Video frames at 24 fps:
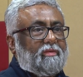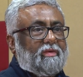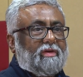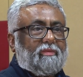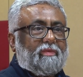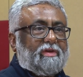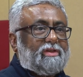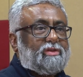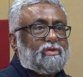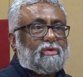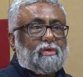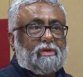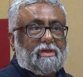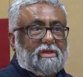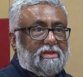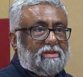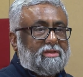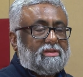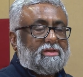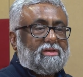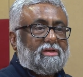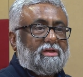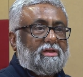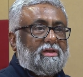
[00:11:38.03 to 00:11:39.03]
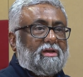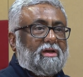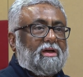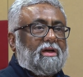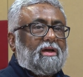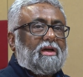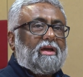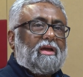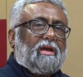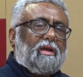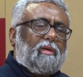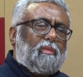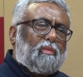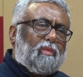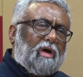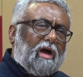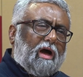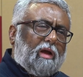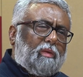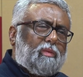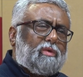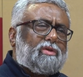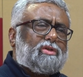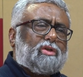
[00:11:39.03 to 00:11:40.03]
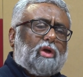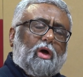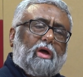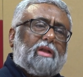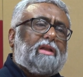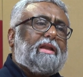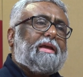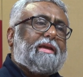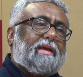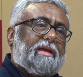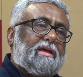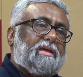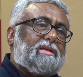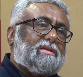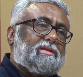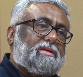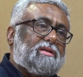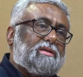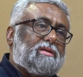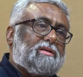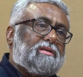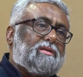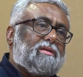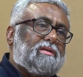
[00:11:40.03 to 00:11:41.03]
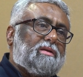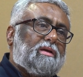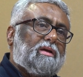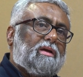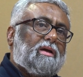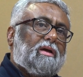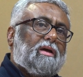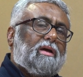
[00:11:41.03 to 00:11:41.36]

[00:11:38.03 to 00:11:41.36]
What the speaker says: west to east. In almost all the cases,